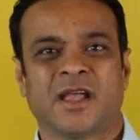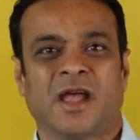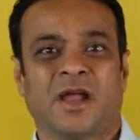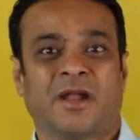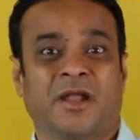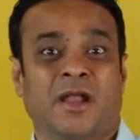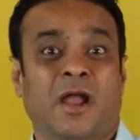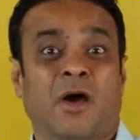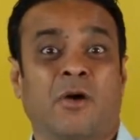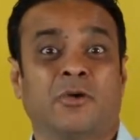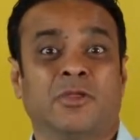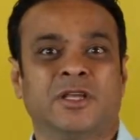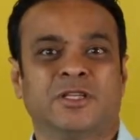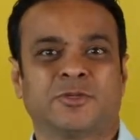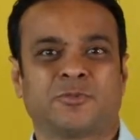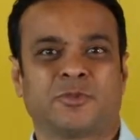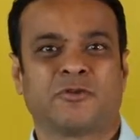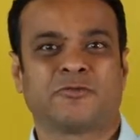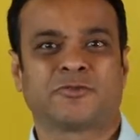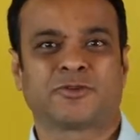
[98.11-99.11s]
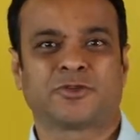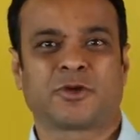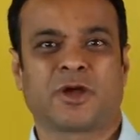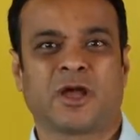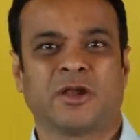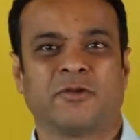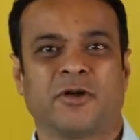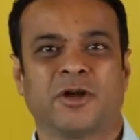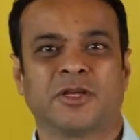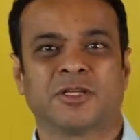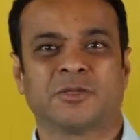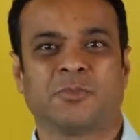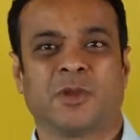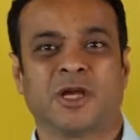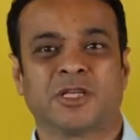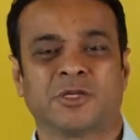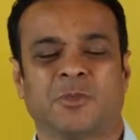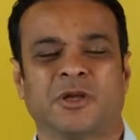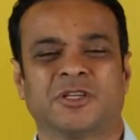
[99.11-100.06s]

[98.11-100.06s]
and allow these proofs to converge much,